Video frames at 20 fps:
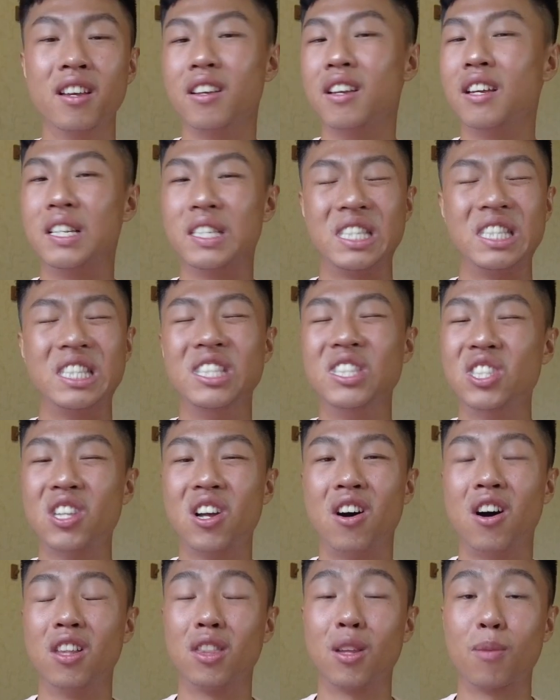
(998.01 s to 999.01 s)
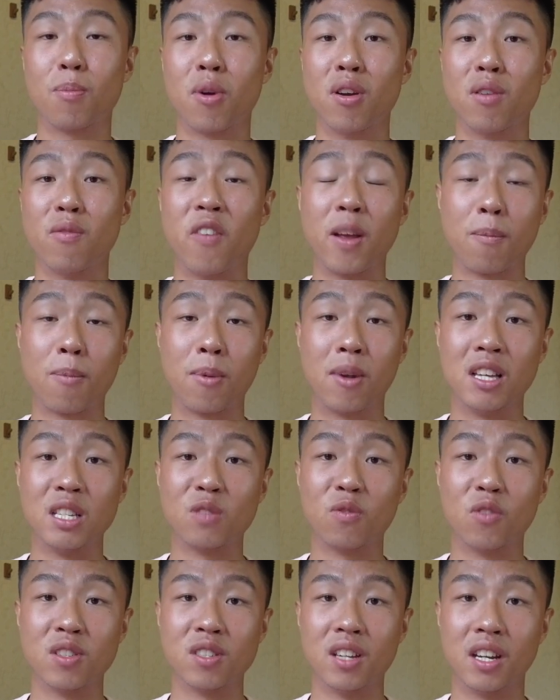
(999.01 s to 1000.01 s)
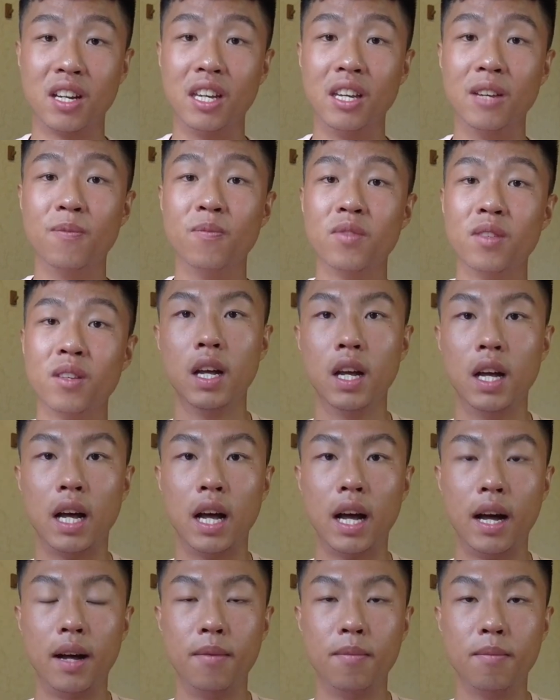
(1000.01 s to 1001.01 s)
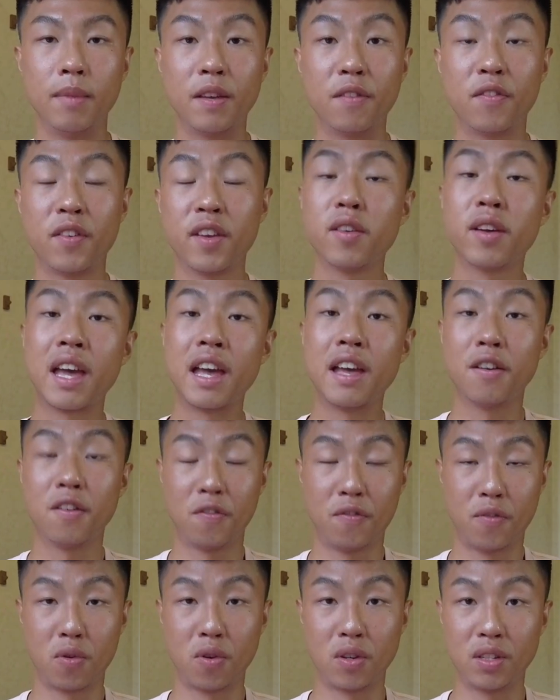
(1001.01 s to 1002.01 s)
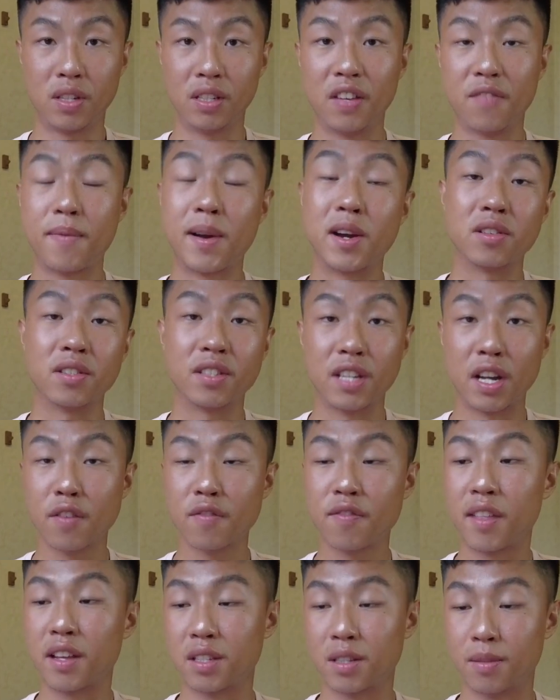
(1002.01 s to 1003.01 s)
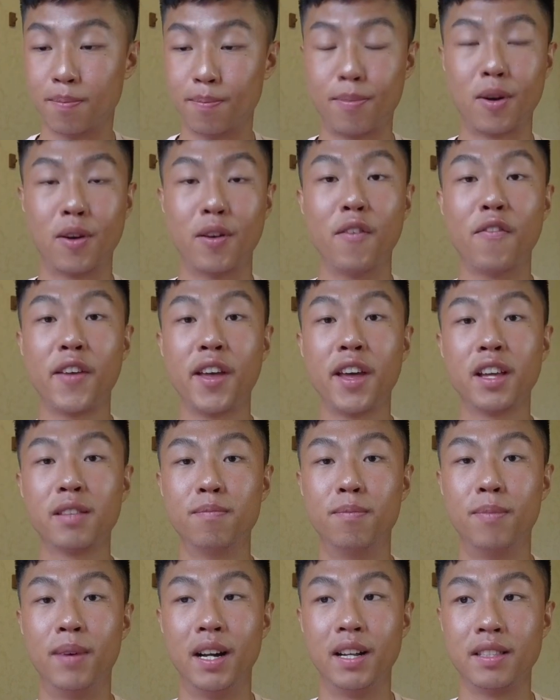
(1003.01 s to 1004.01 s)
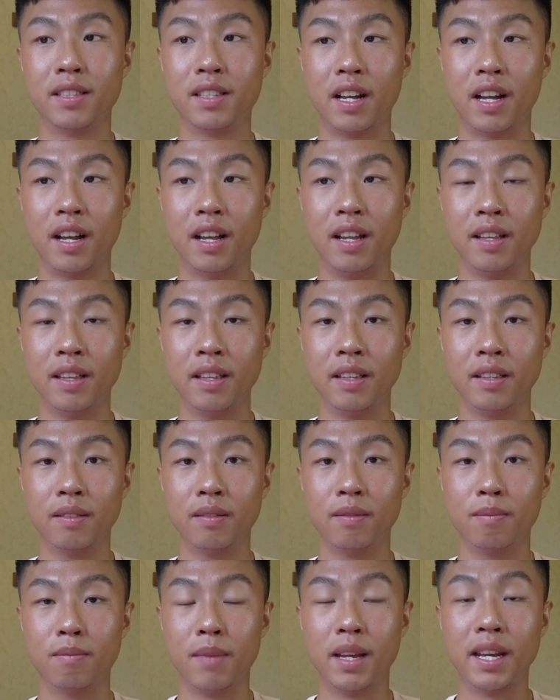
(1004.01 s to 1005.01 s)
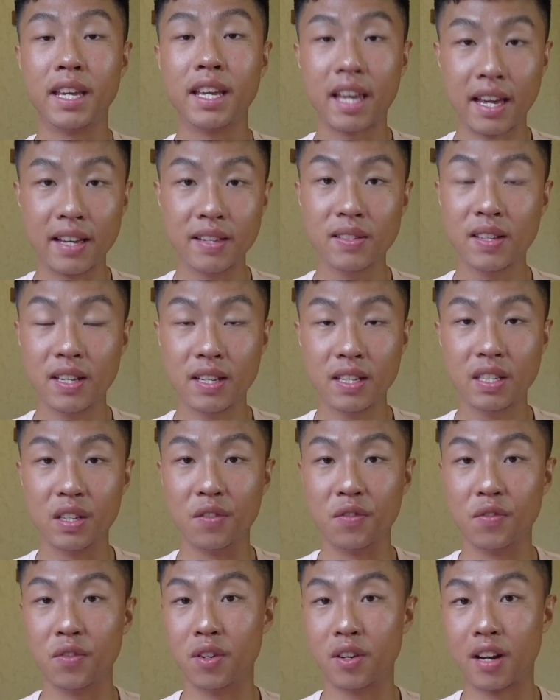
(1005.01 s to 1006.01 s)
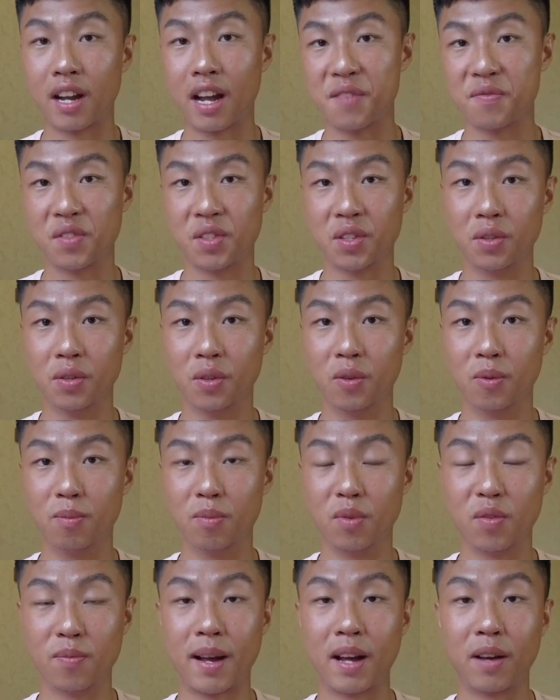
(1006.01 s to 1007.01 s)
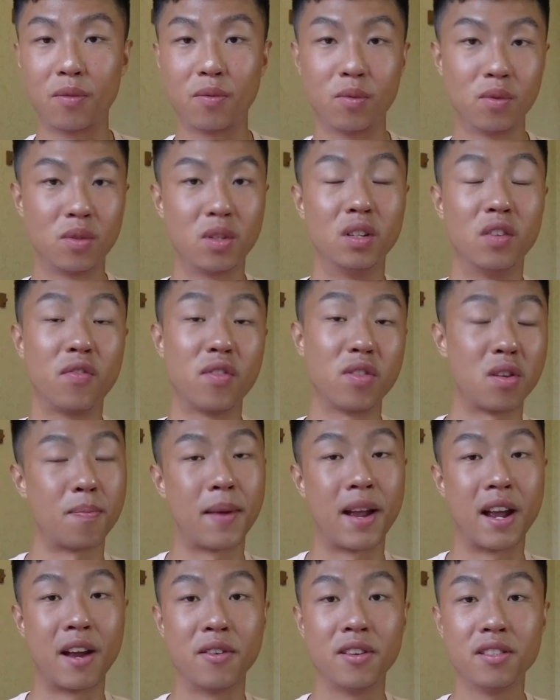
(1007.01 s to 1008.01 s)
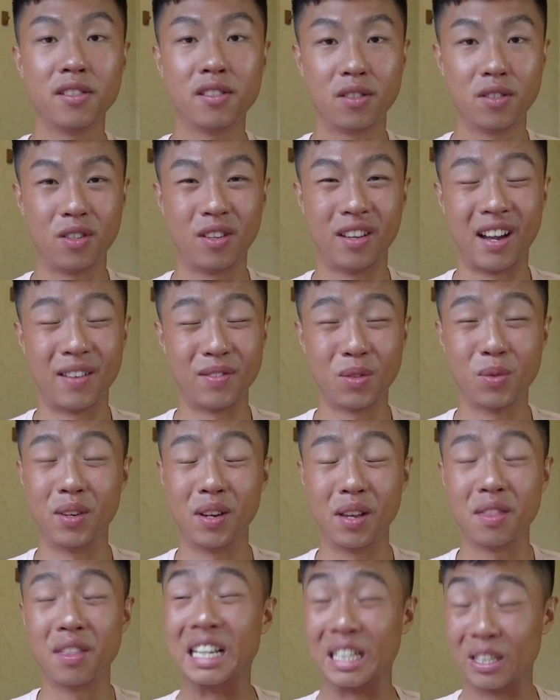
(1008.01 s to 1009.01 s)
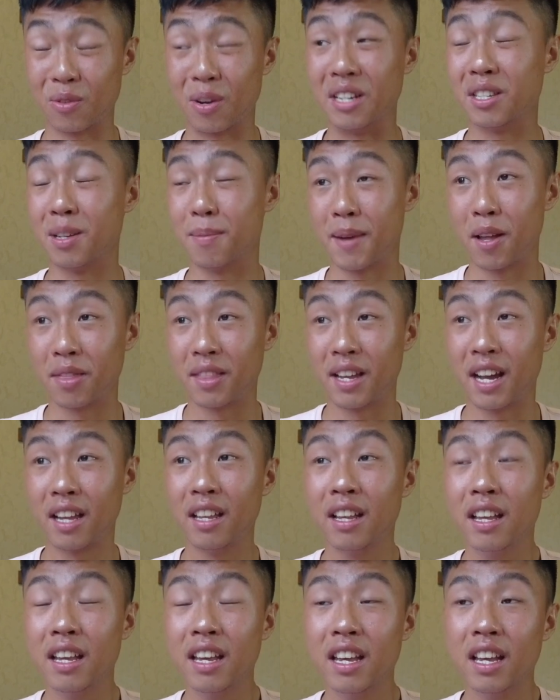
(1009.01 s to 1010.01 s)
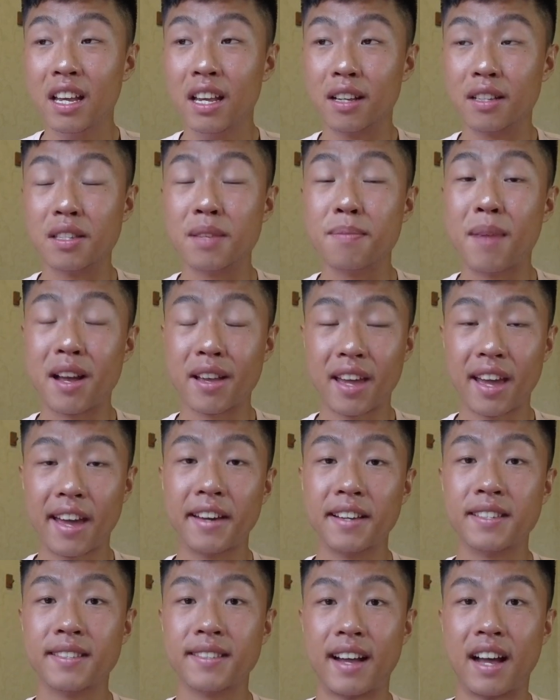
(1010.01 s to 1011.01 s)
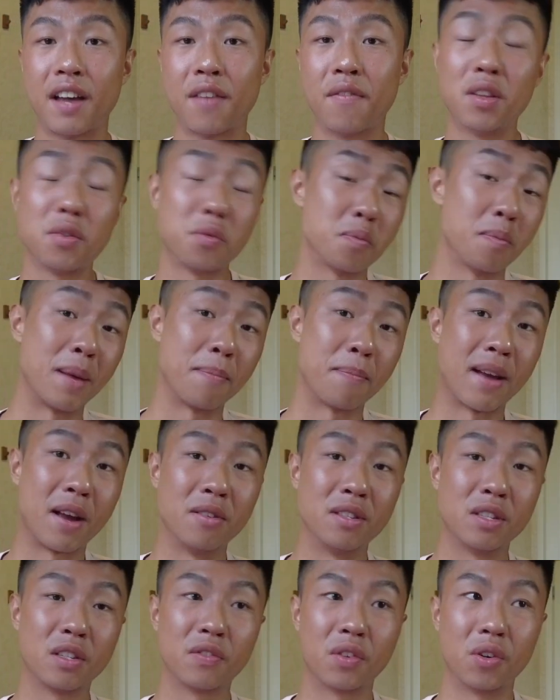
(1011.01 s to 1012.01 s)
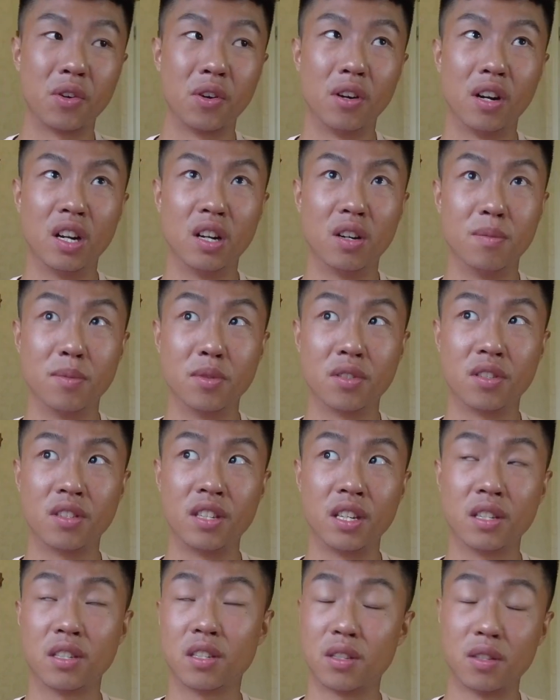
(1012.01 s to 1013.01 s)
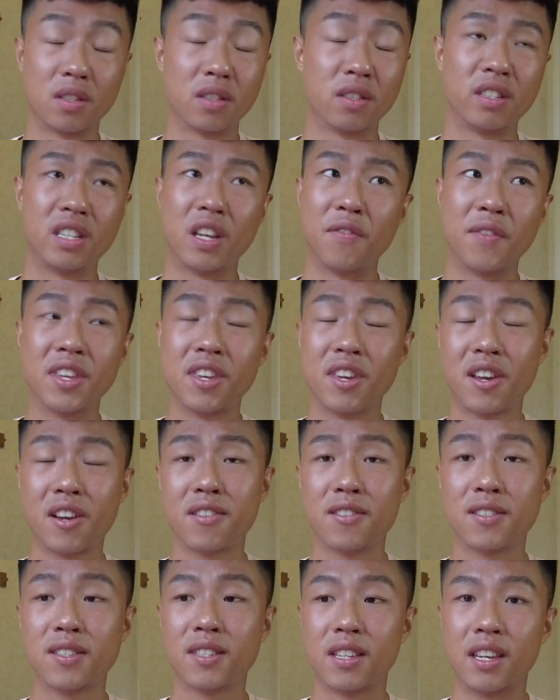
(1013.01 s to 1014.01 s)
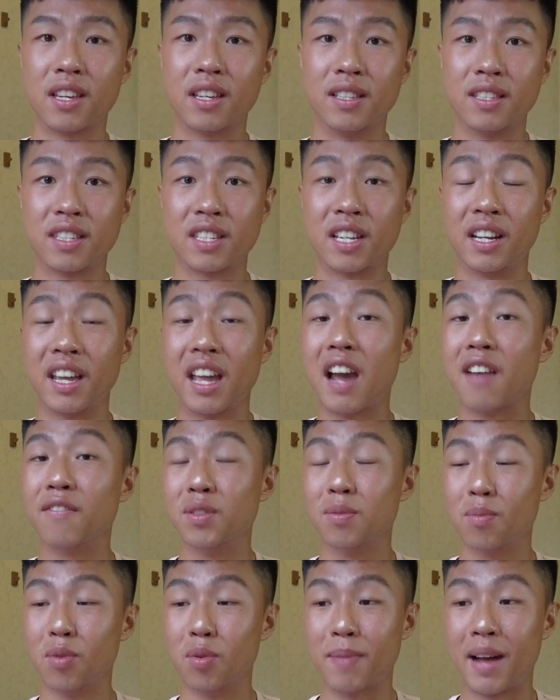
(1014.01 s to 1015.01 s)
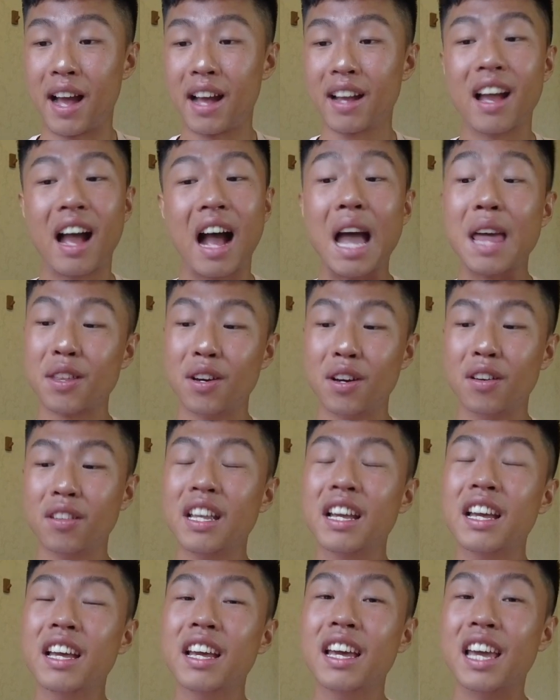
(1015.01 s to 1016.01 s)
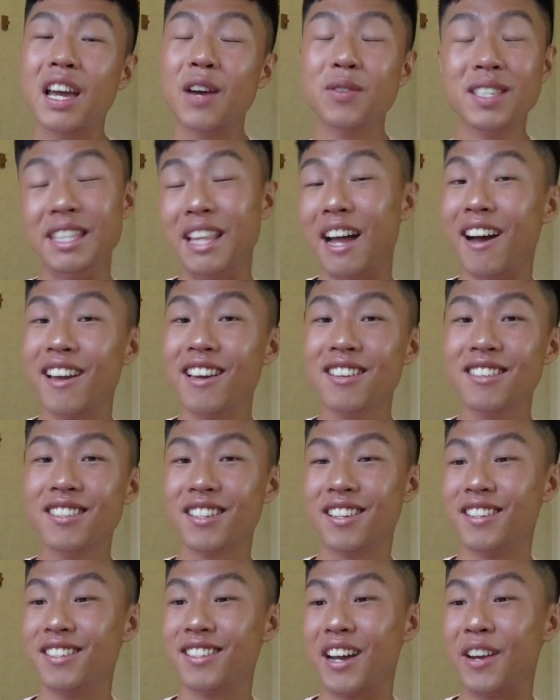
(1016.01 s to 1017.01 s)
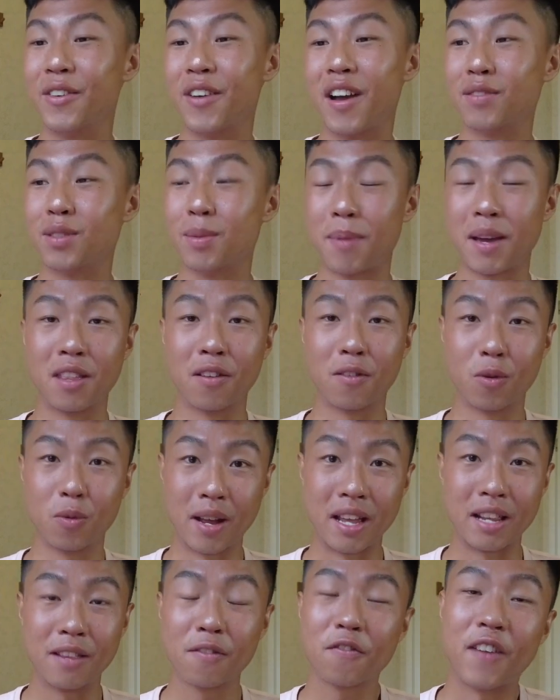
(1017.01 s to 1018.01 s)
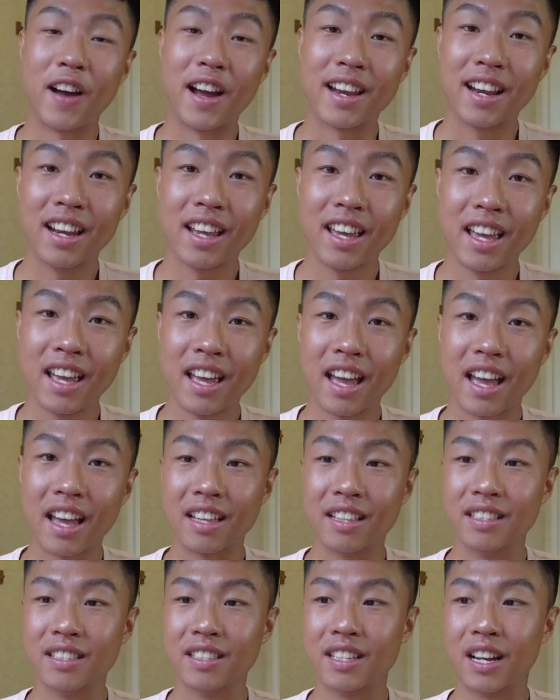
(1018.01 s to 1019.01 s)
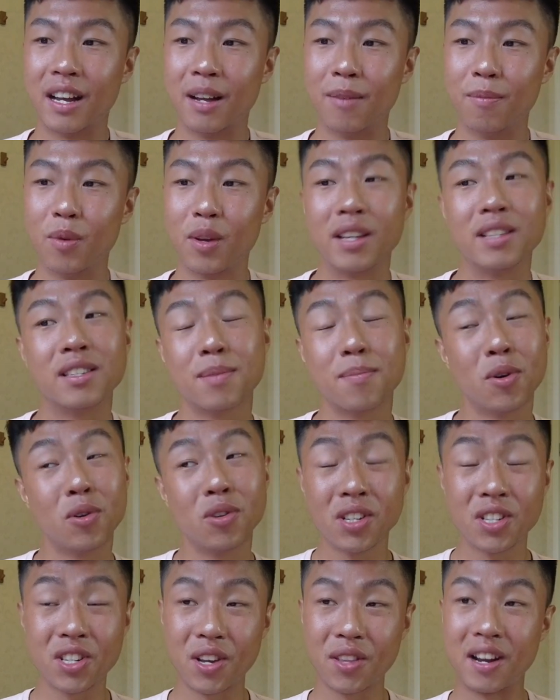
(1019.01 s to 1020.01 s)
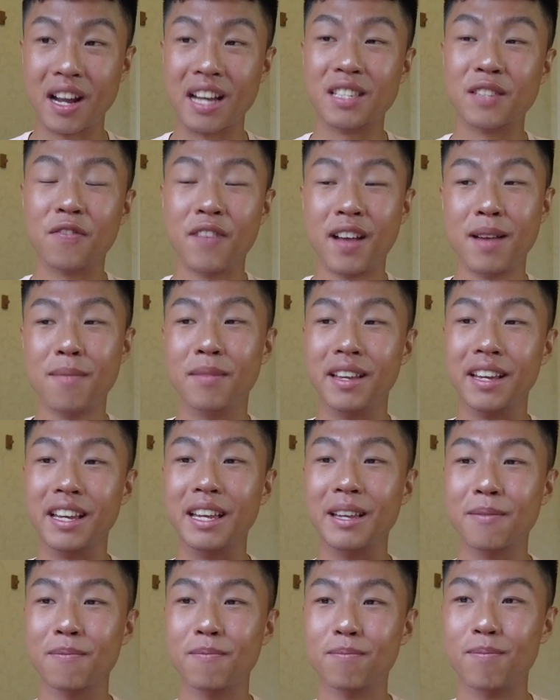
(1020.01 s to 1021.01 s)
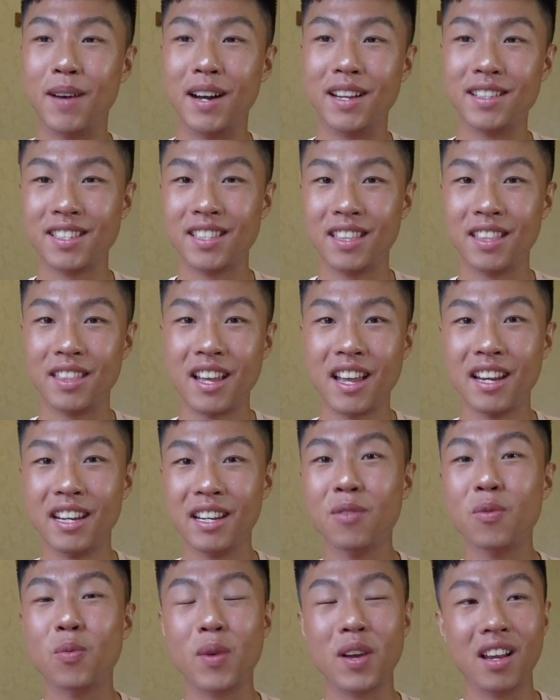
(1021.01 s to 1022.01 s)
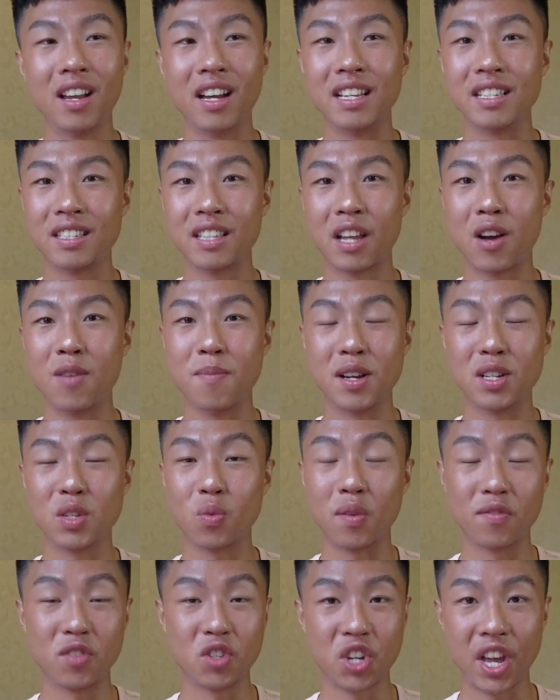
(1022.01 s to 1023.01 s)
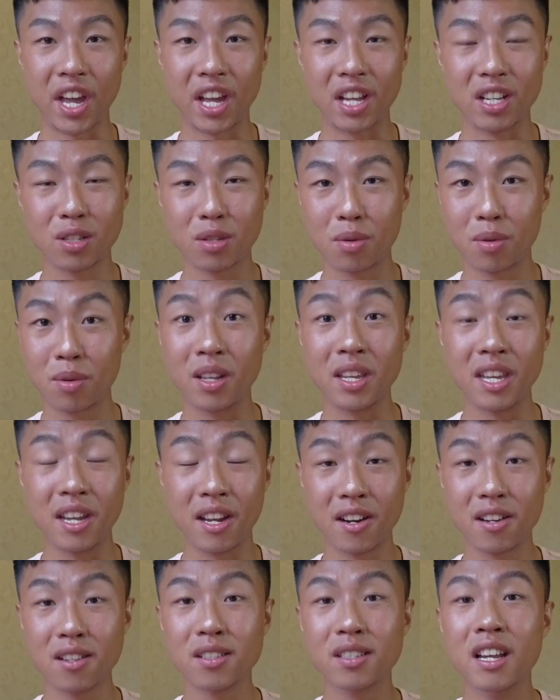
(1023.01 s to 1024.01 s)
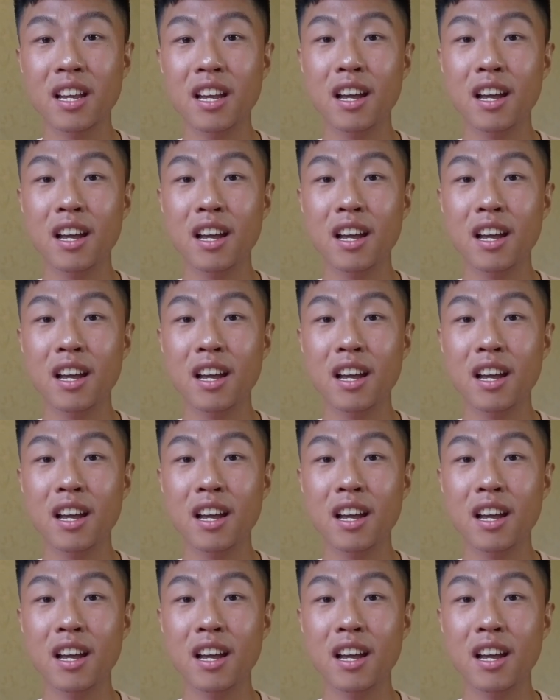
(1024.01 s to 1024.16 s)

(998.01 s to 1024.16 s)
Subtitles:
It's not the perfect place for study. If you can afford to live by yourself, that's perfect, but in many cases, if you have to move back to live with your parents, you have to really think twice about that. Because in my case, I have lived with my parents for almost 6-7 years, and suddenly I have to move back. I thought it was nice because I don't have to pay the rent finally, and we can support each other as a family. But then we realized how much we've changed through the years.